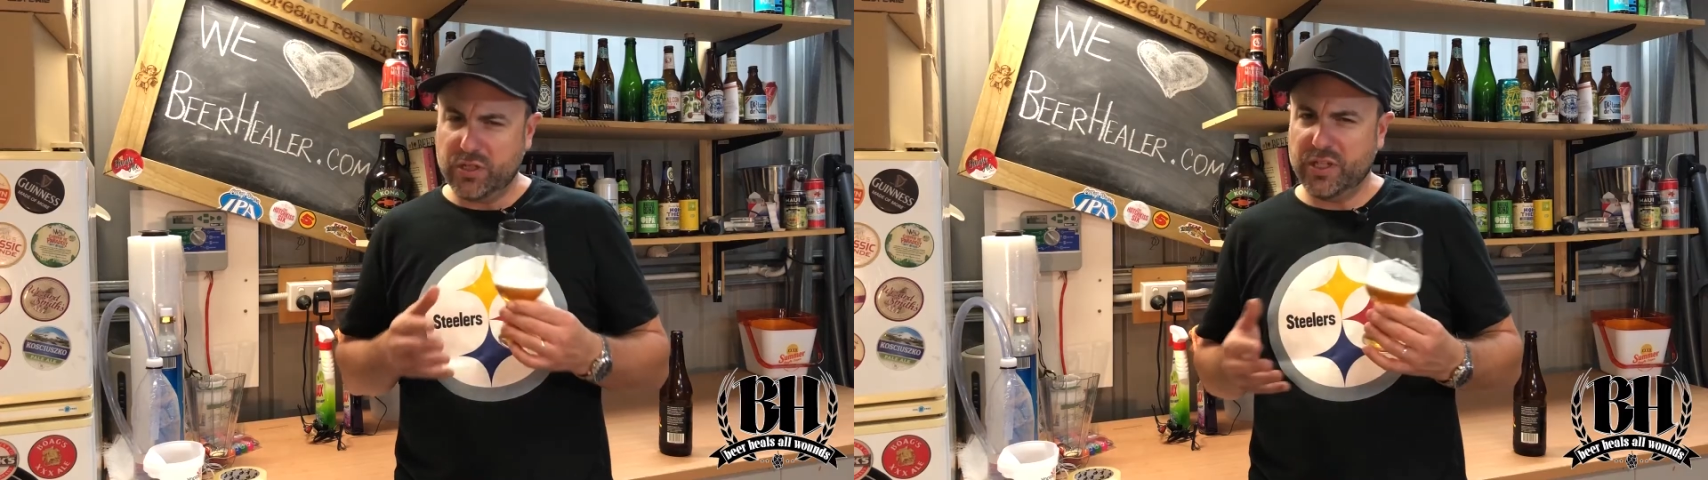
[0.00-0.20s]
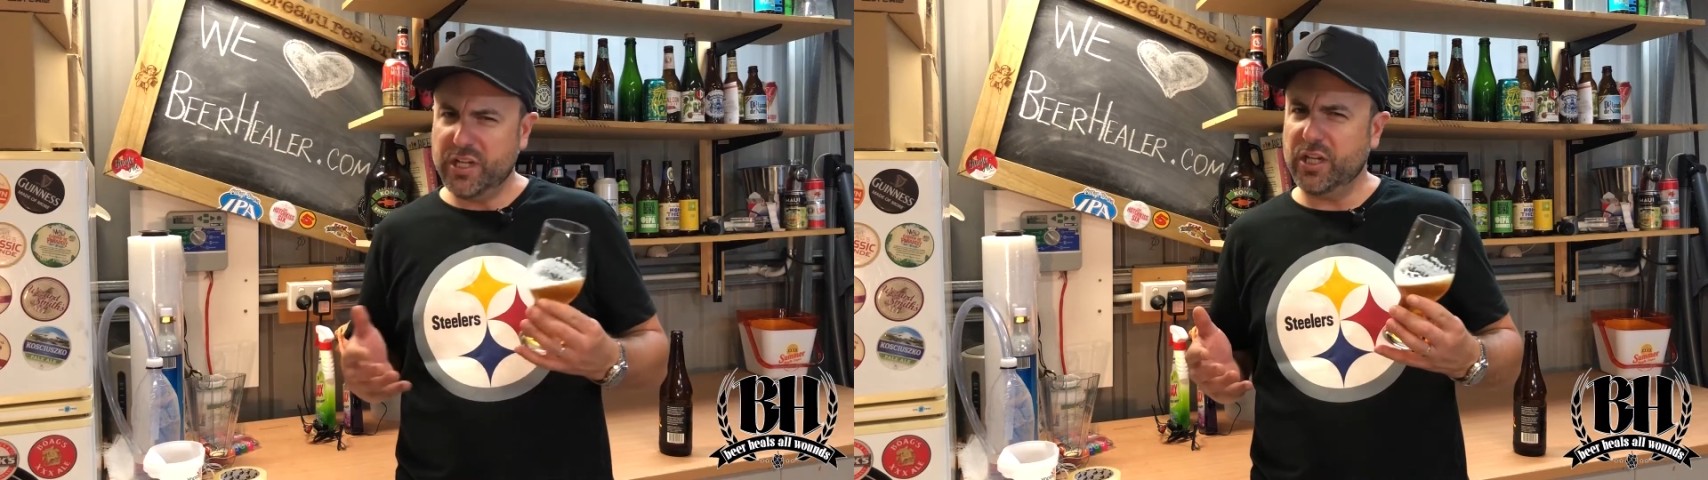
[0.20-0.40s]

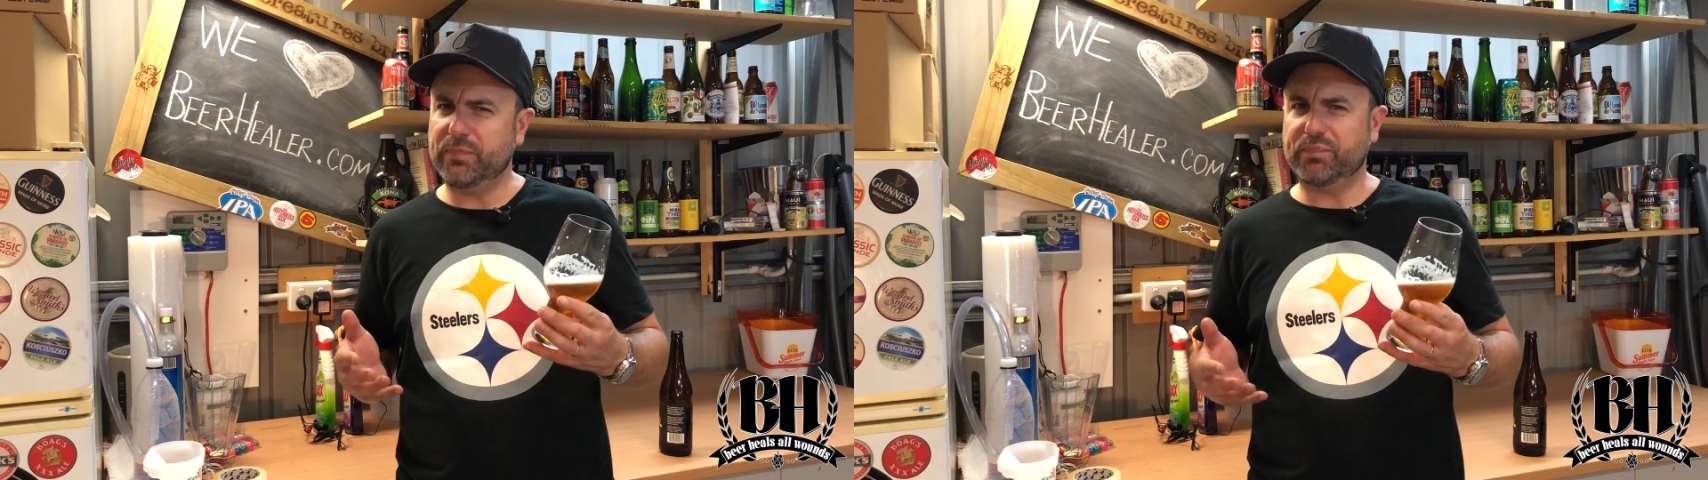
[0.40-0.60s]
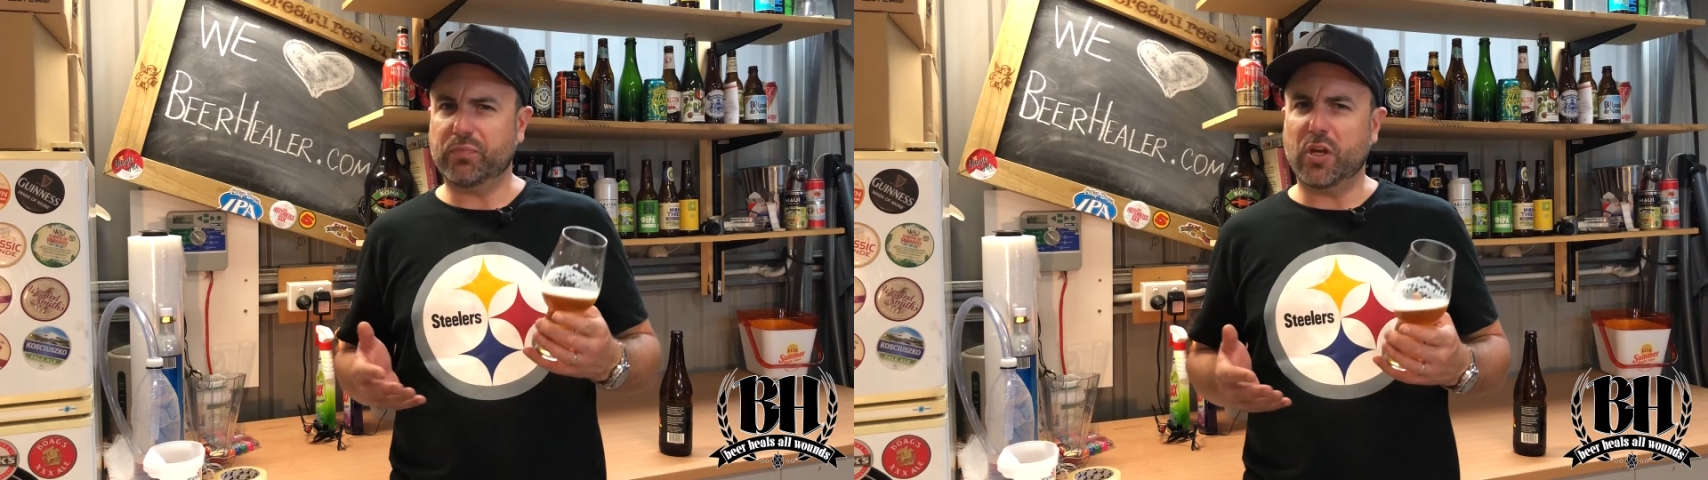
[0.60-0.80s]
You know,
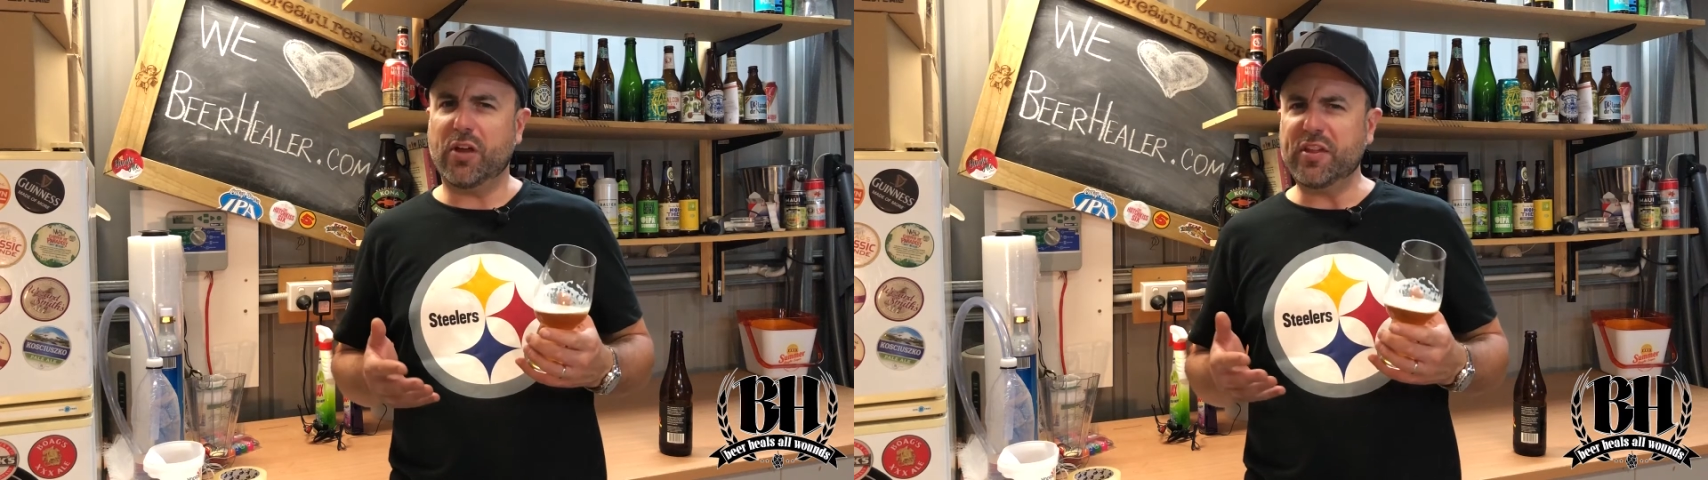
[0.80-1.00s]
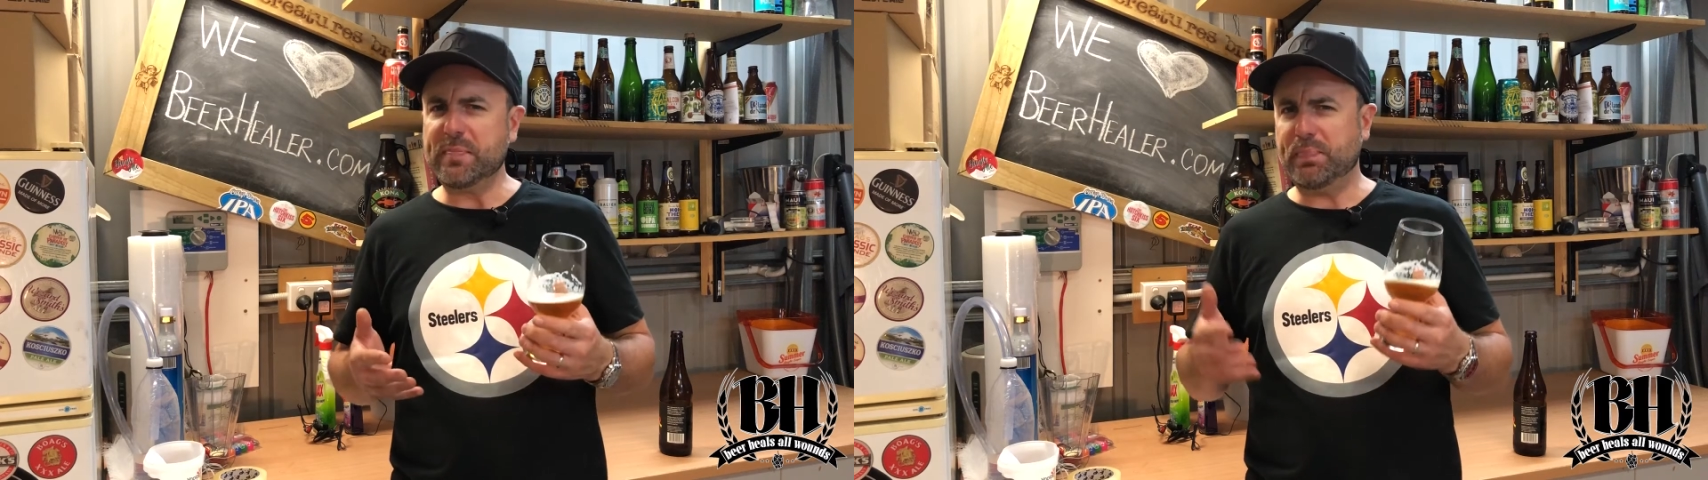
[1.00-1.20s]
I
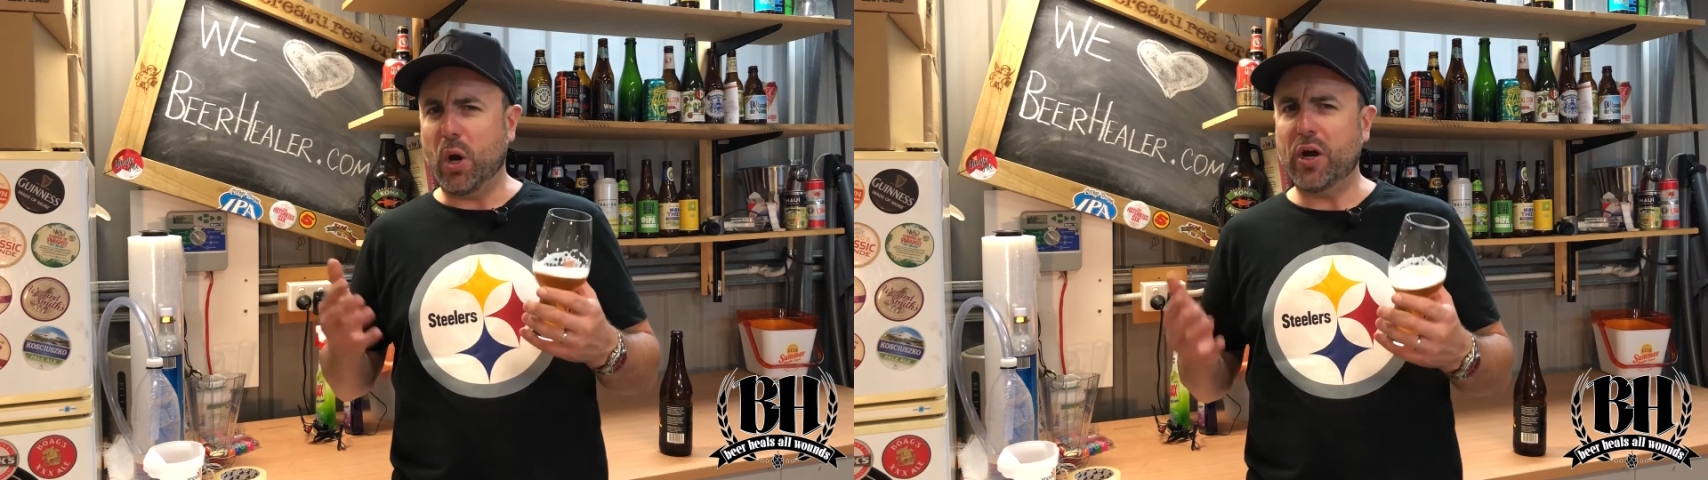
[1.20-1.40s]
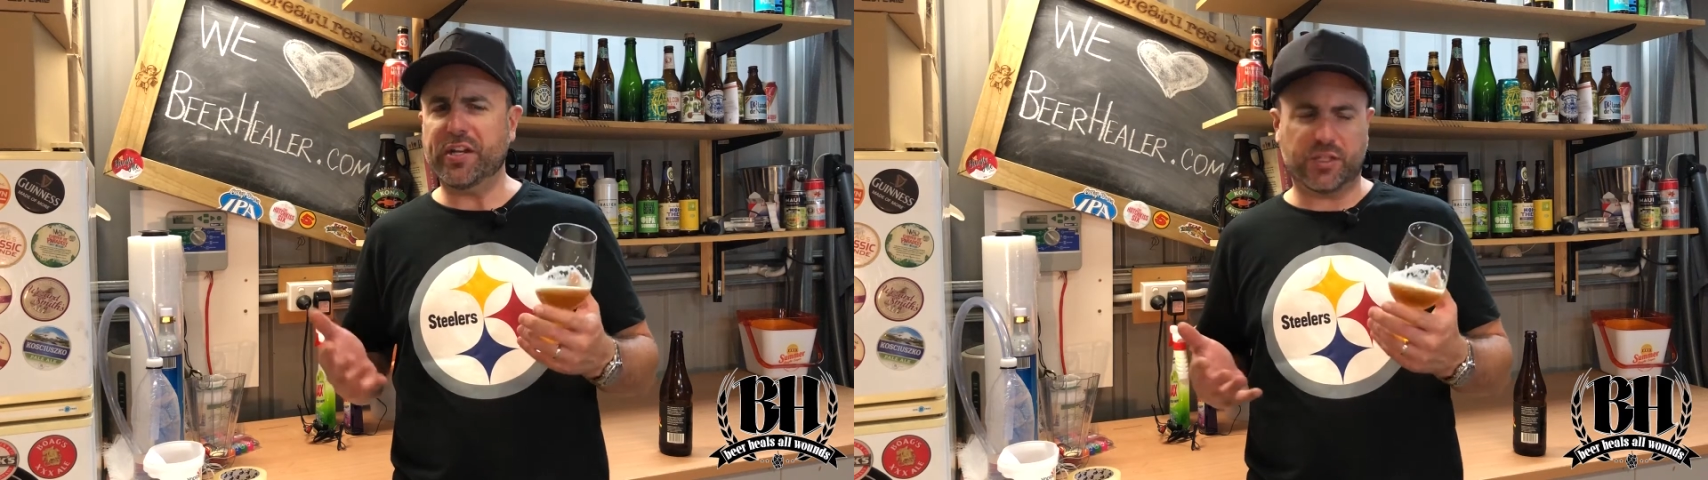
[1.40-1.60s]
think
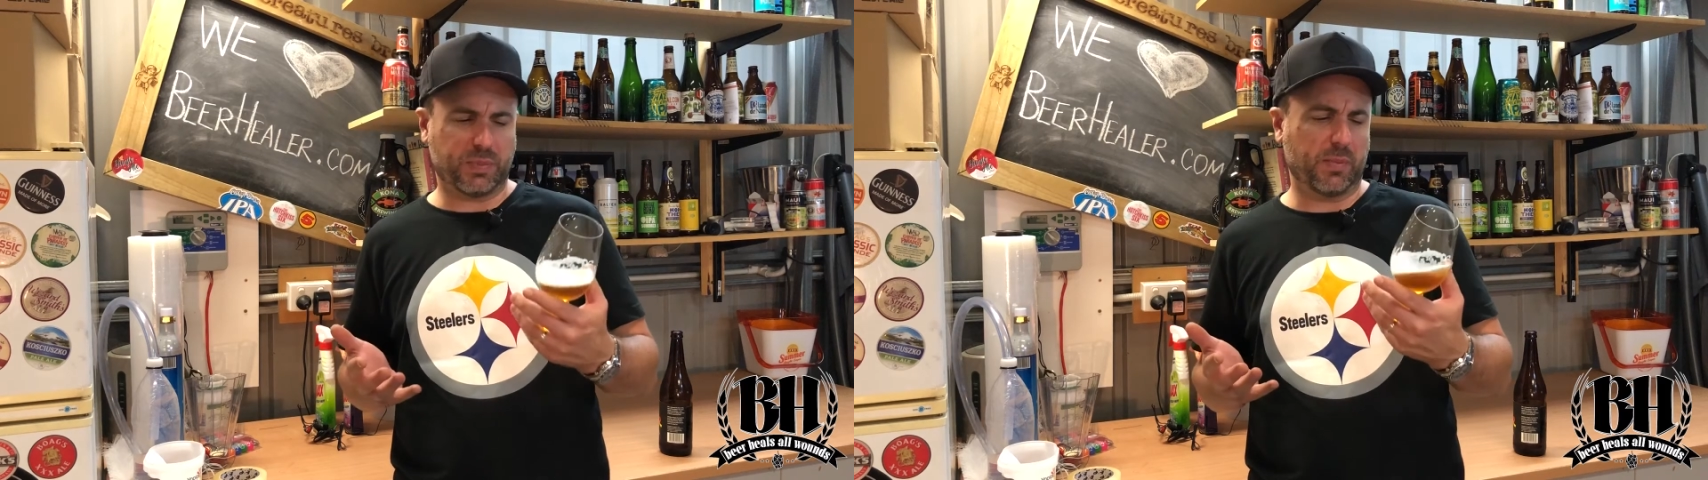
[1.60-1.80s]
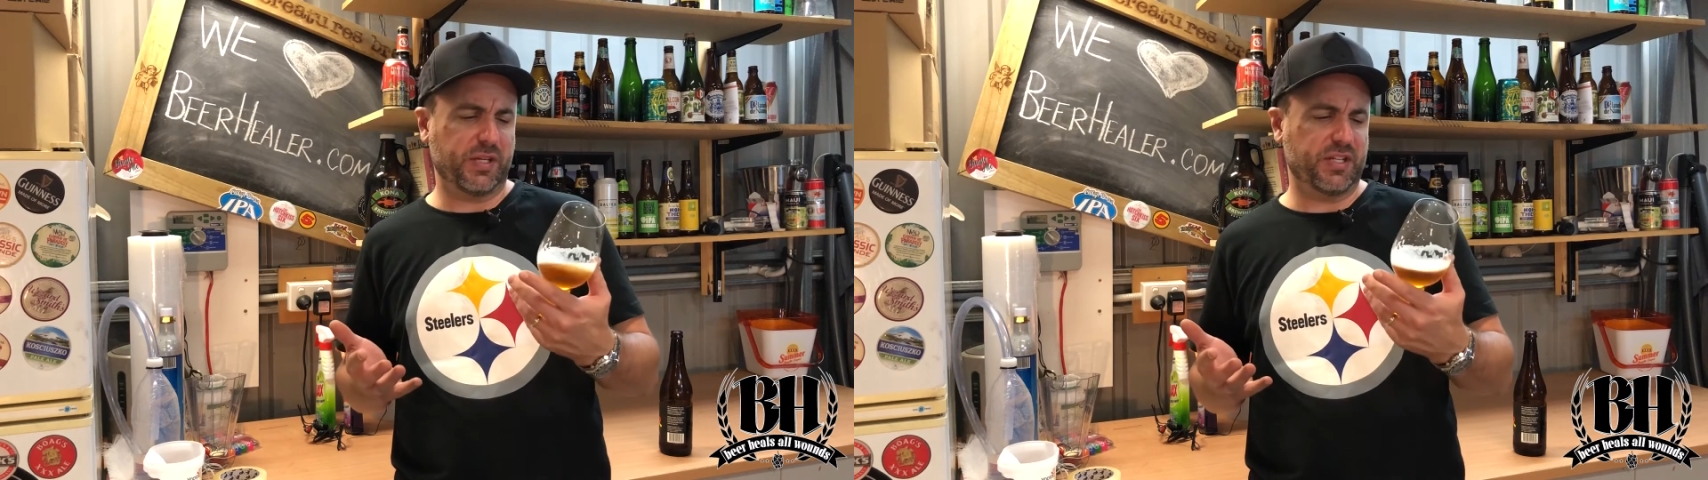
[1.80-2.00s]
pintiness
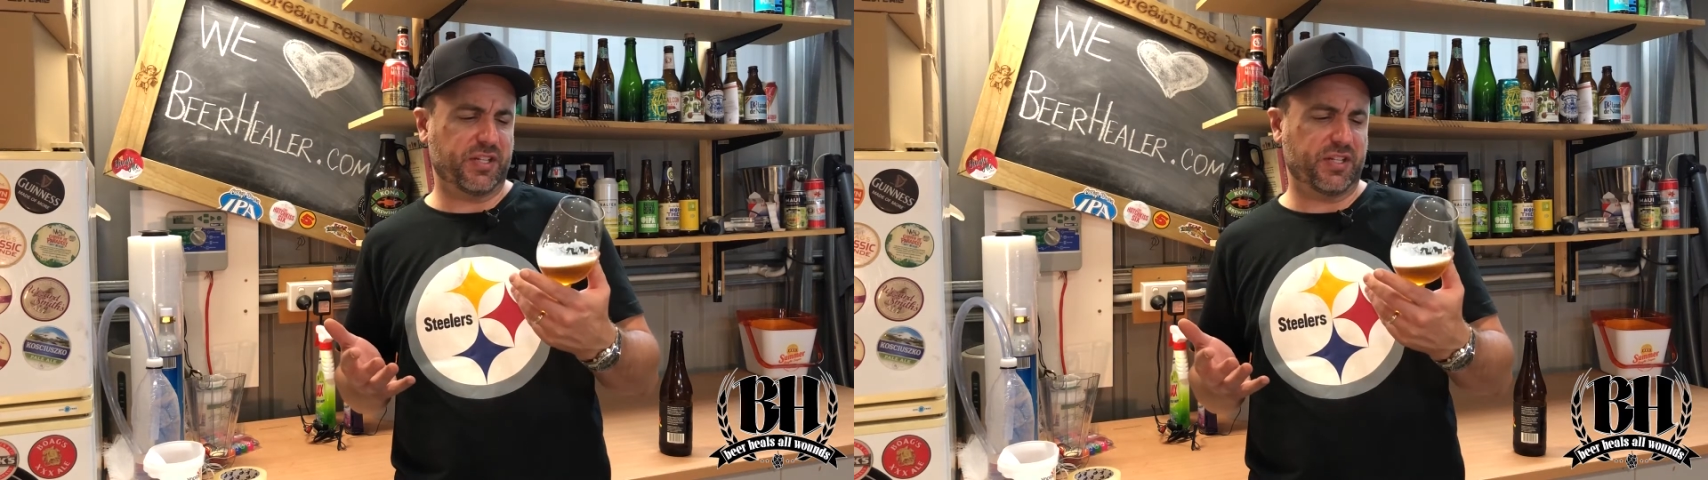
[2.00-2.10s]
probably is